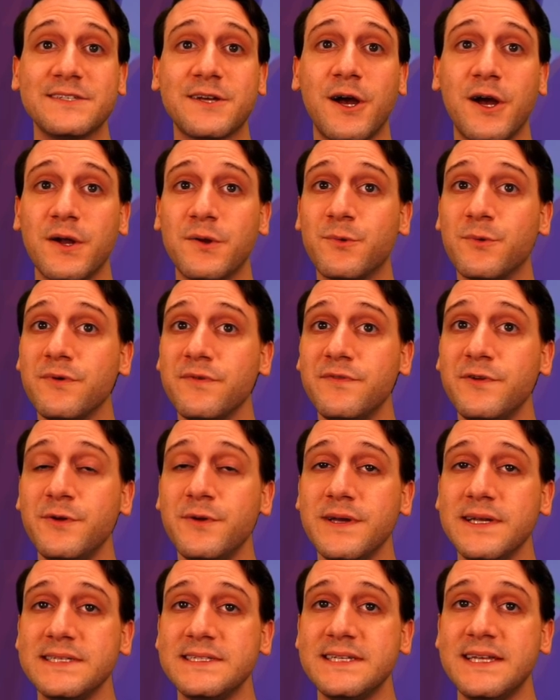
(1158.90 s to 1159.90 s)
card we're
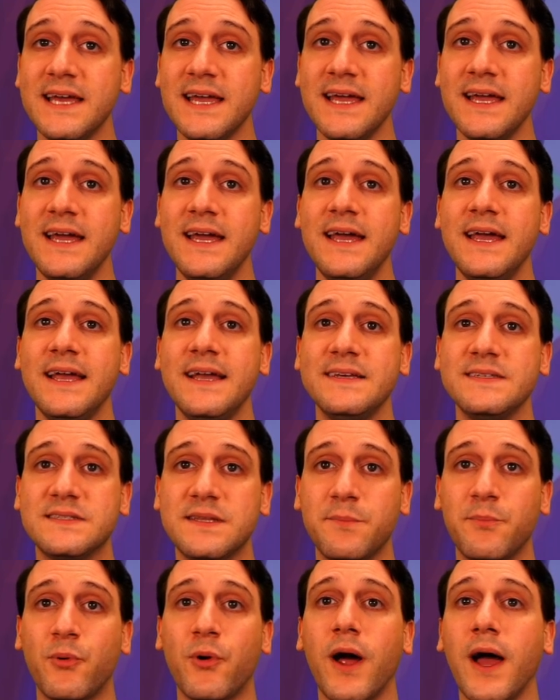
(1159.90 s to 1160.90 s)
reviewing today is the
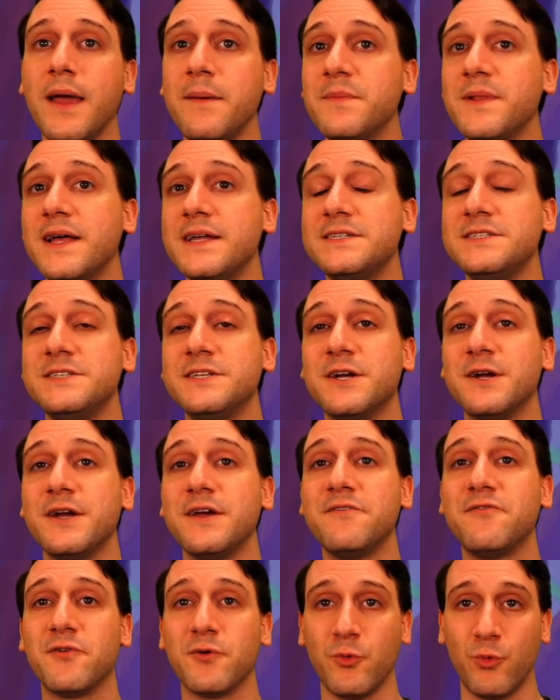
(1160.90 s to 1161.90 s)
Prime Legendary
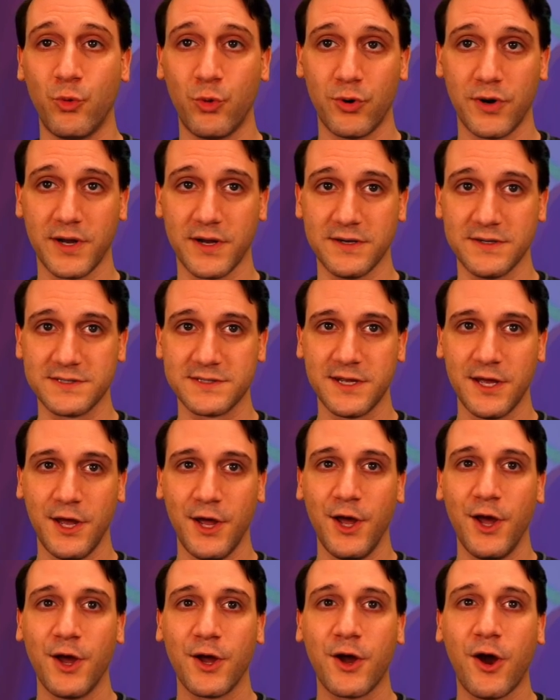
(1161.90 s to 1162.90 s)
for Warriors.
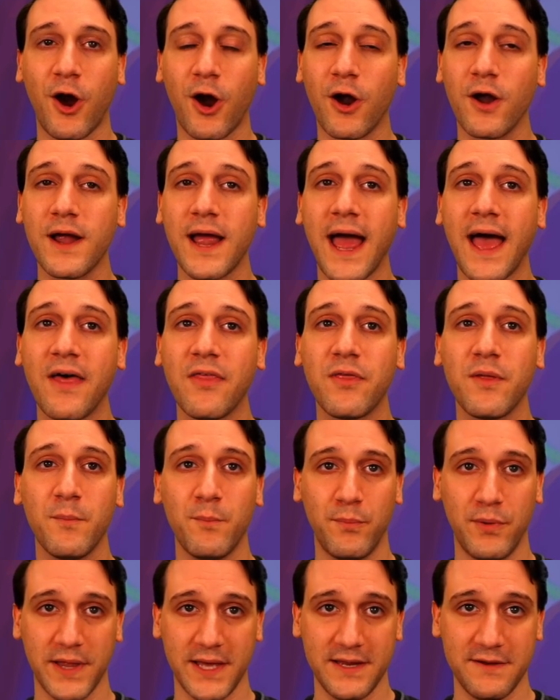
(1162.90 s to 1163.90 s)
Kargath
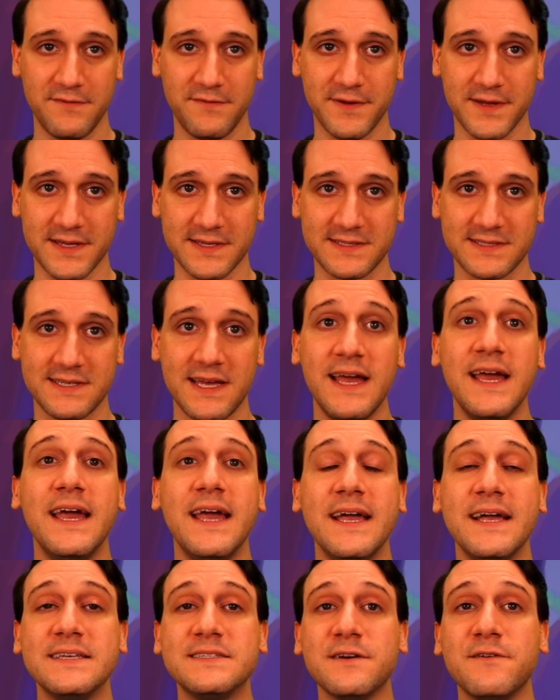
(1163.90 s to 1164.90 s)
Bladefist
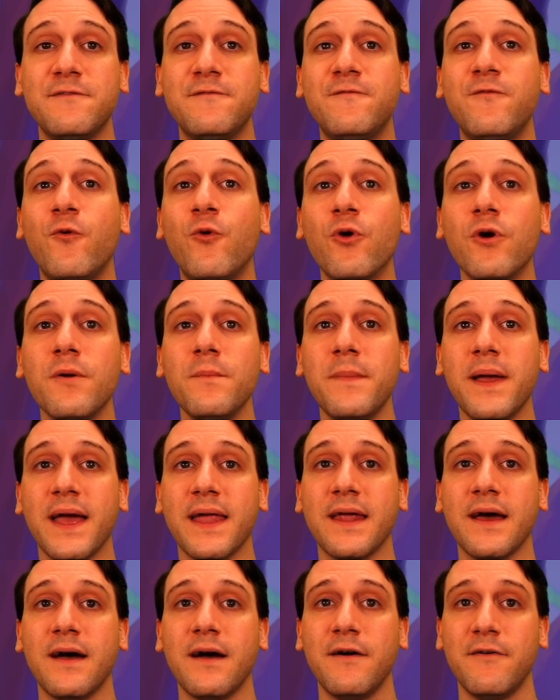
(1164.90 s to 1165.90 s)
is a 4
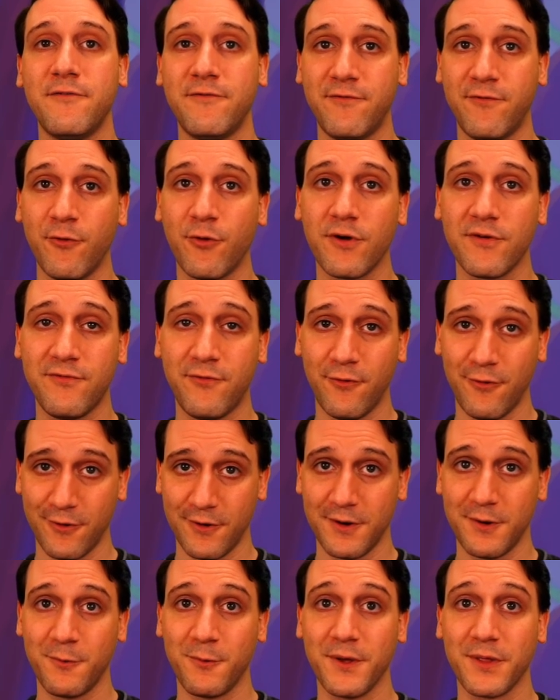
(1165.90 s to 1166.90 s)
mana
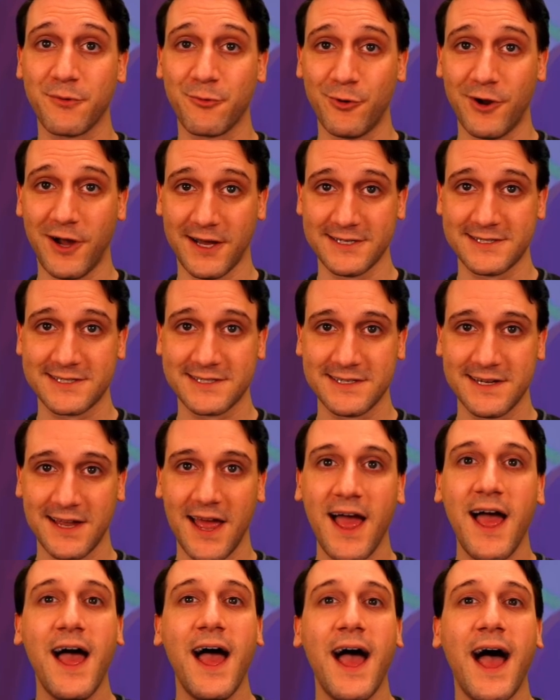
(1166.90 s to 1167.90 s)
4/4 with Rush.
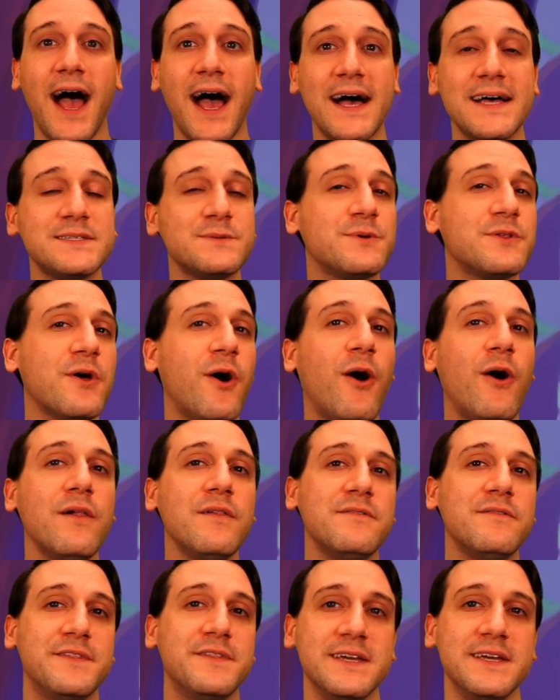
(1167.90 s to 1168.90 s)
As with all
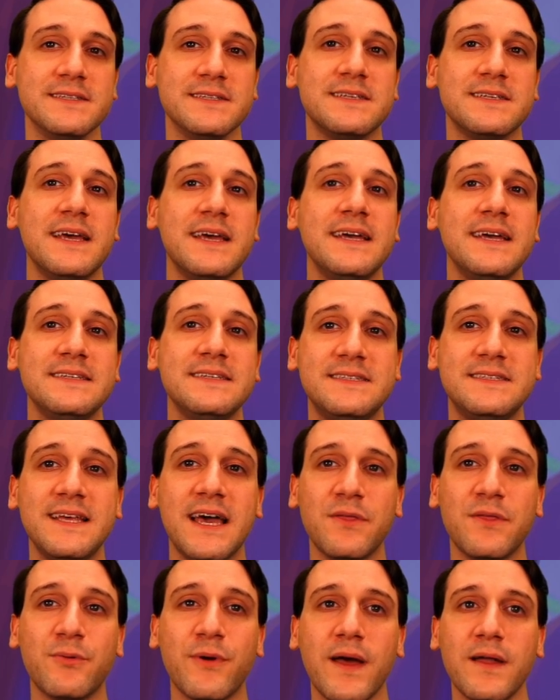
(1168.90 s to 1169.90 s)
of these, his
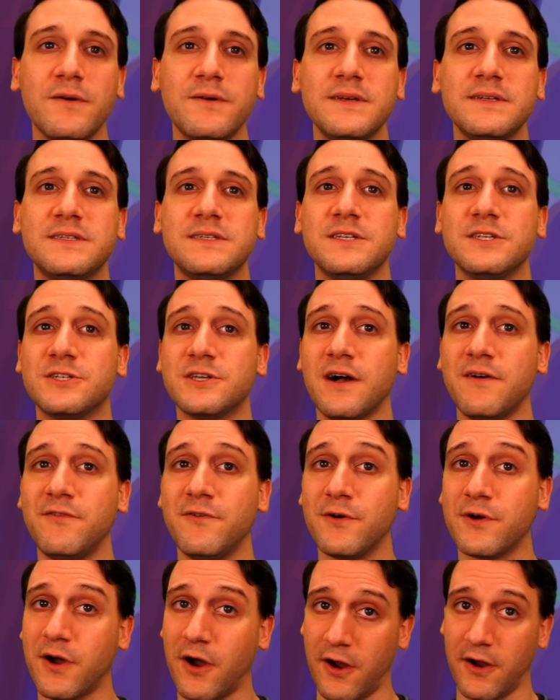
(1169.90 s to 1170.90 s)
death rattle is to shuffle
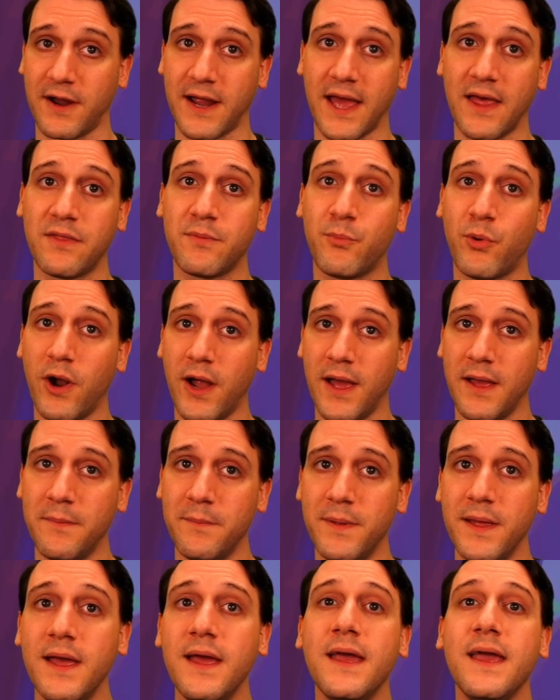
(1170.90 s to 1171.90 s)
Kargath Prime
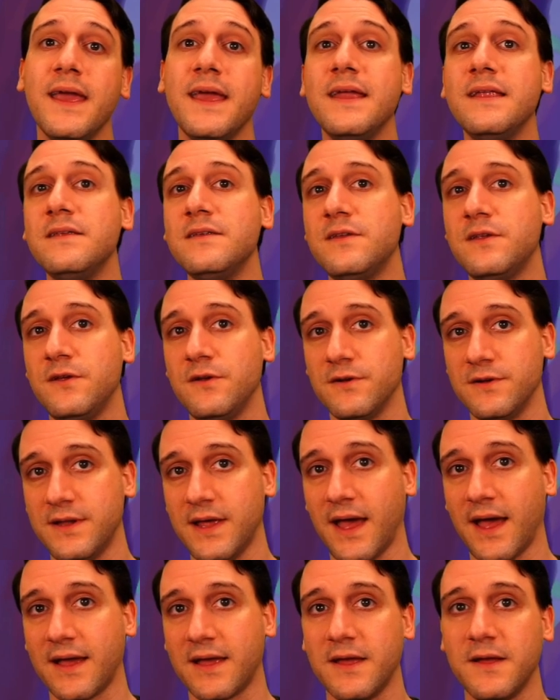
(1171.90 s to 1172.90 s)
into your
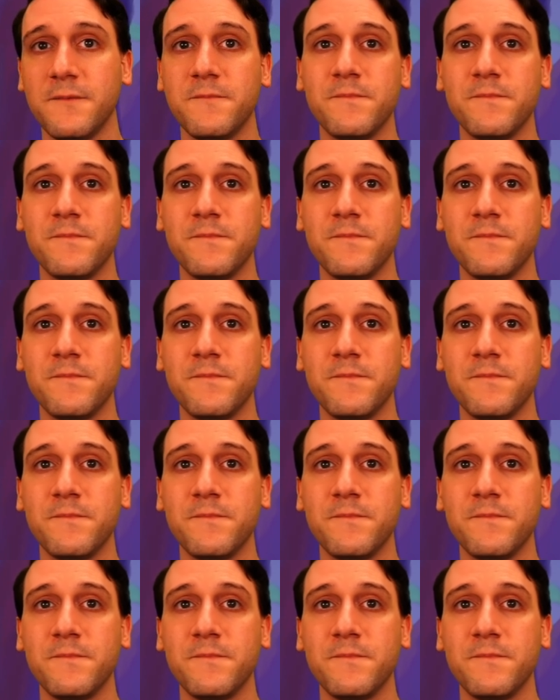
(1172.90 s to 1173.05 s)
deck.